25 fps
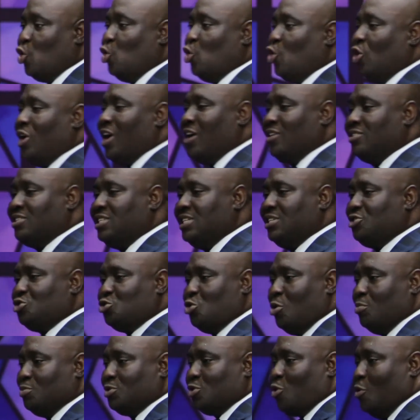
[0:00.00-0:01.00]
Loyalty
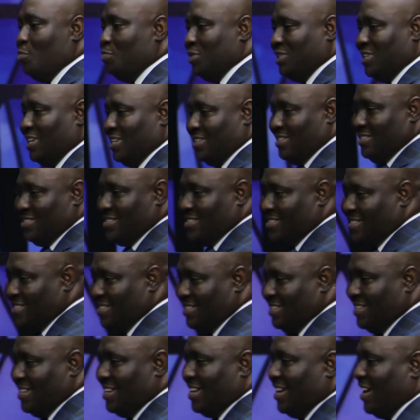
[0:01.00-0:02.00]
trumps competence
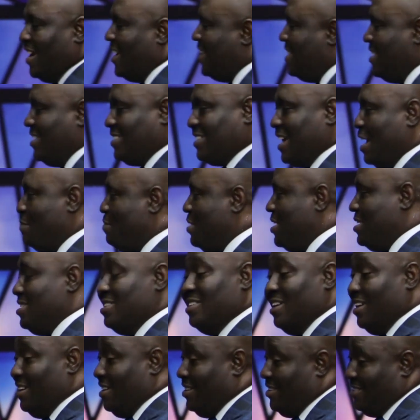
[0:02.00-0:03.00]
anytime,
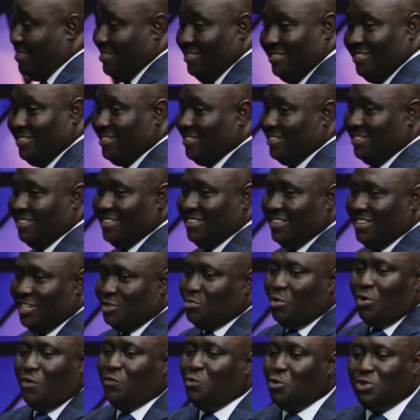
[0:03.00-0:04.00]
any day.
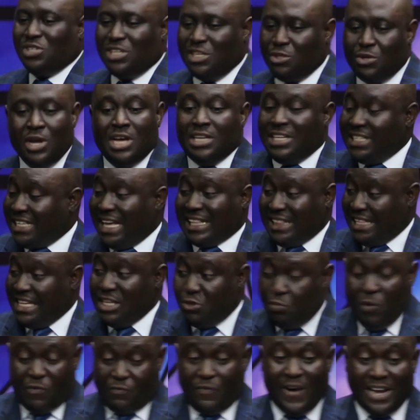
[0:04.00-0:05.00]
It's one of those. These are
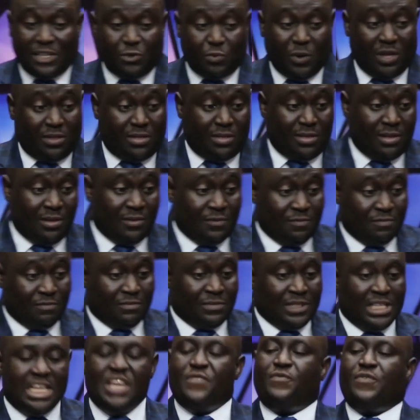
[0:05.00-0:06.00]
things we fight with.
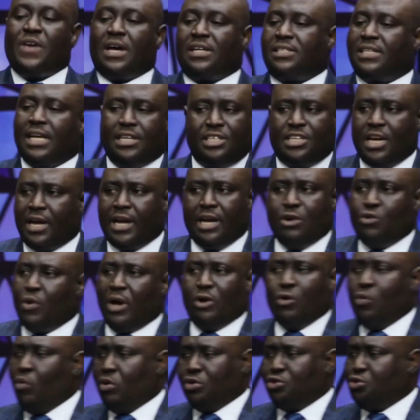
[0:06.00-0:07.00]
If you have said, Shaggy, no,
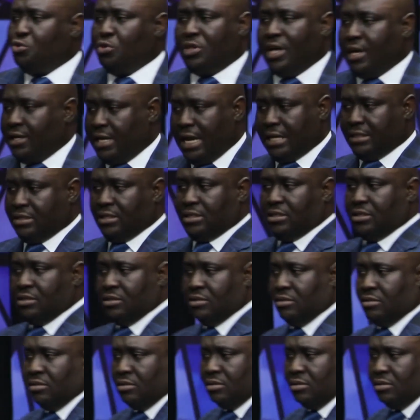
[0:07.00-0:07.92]
I don't want you there, that's it.